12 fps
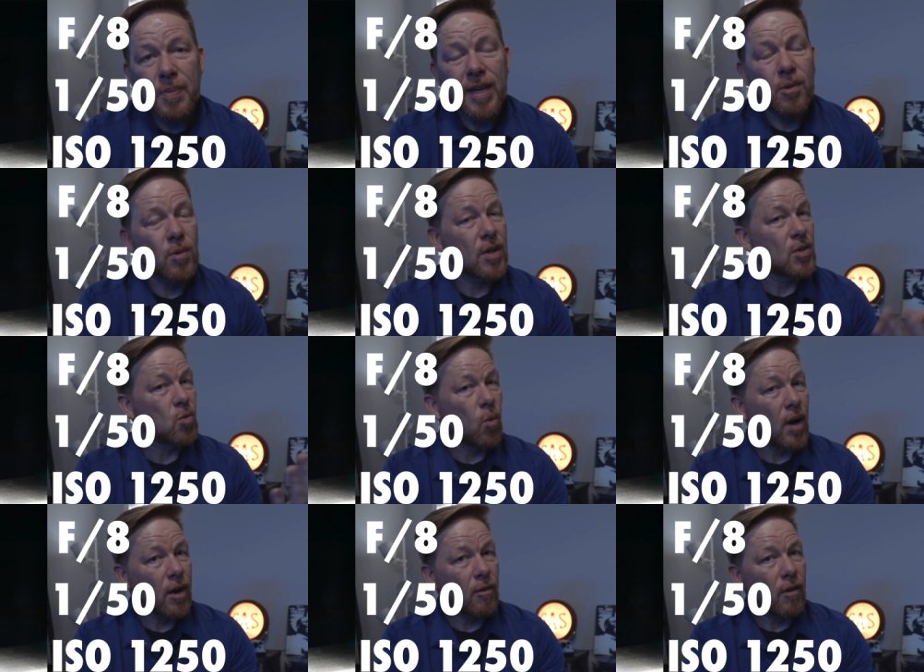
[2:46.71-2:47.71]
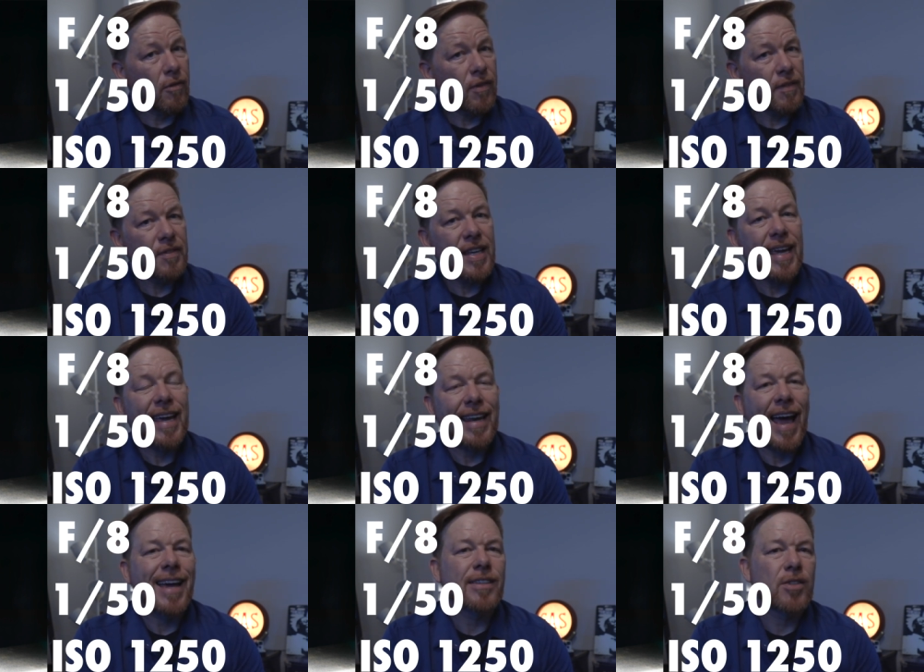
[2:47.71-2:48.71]
speed was 1/50
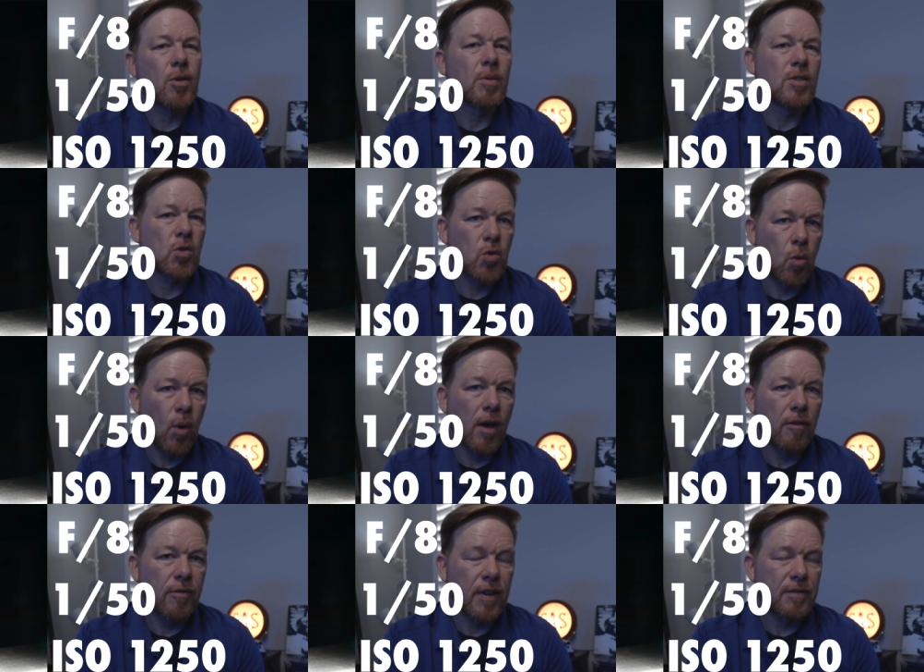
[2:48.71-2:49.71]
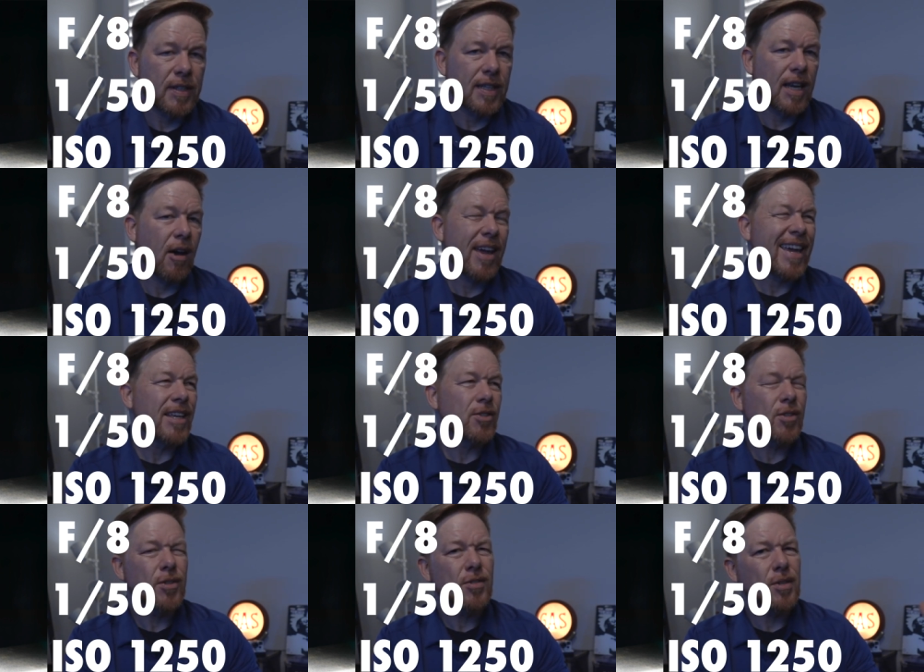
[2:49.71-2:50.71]
and ISO was 1250. Now I
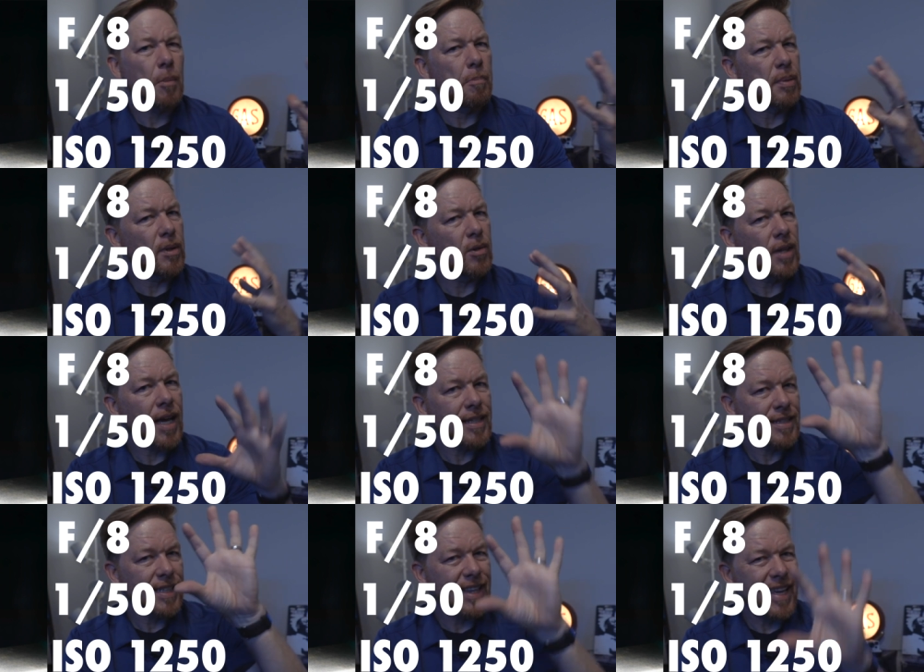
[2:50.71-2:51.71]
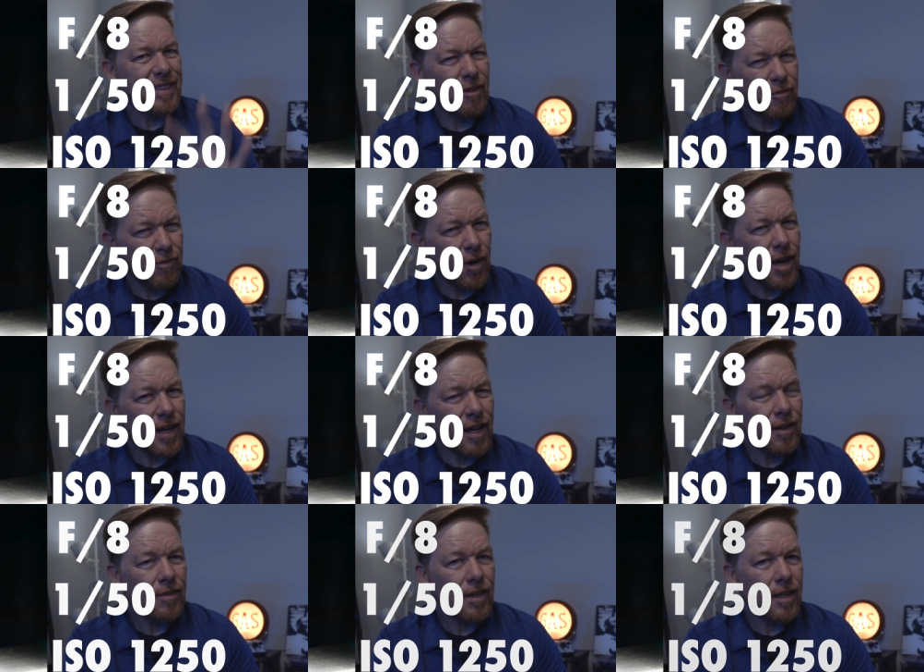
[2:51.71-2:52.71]
introduced a blue light to light the front
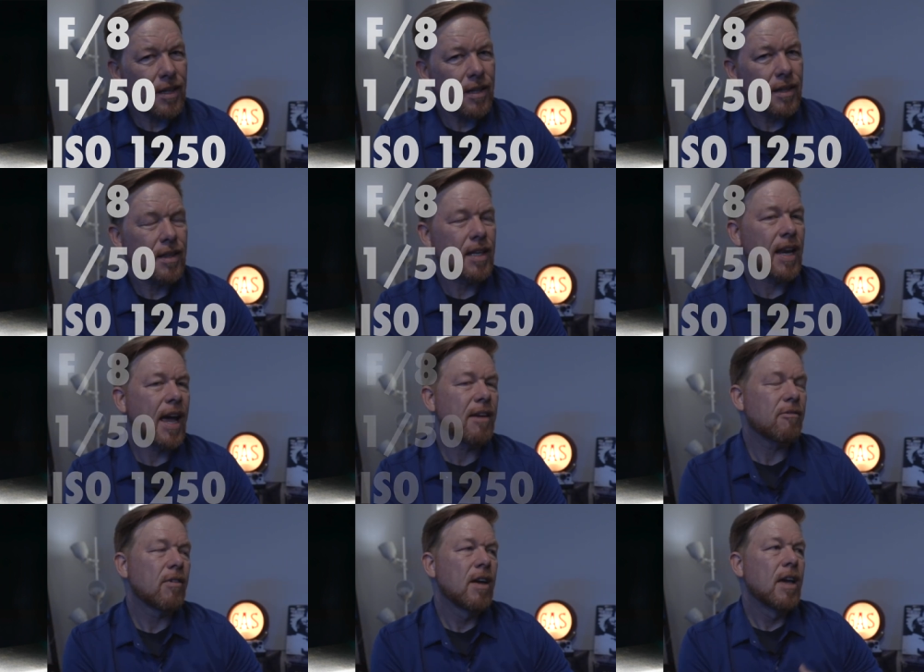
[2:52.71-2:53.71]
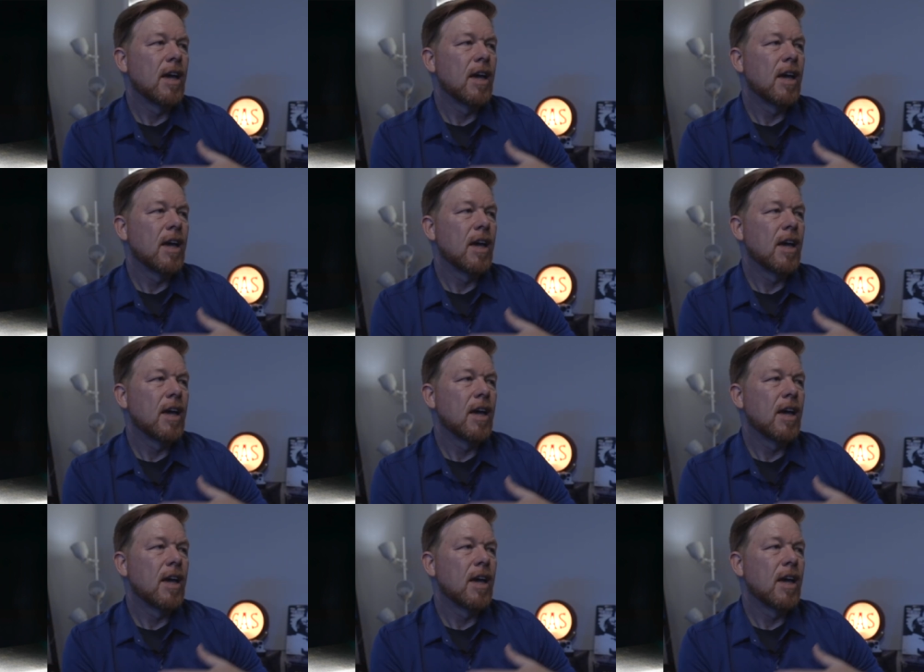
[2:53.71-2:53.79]
of the knife